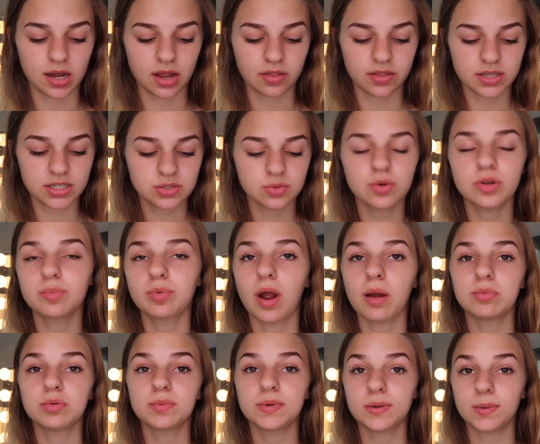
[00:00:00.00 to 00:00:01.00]
Now this would
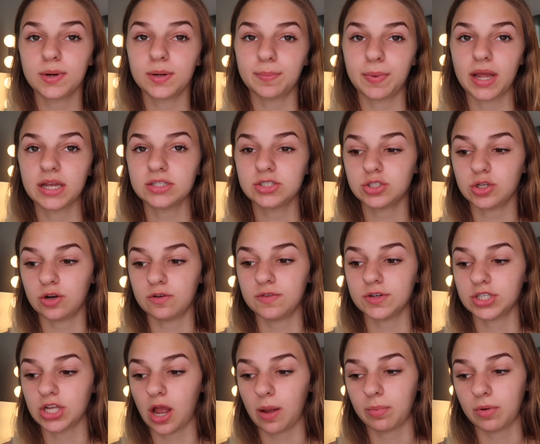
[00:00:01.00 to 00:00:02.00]
probably work best
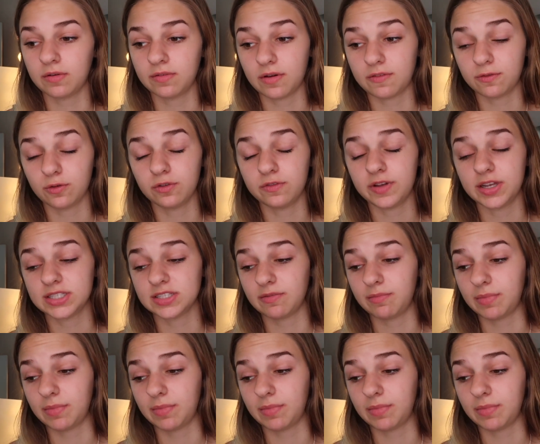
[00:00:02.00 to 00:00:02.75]
over top of a full face of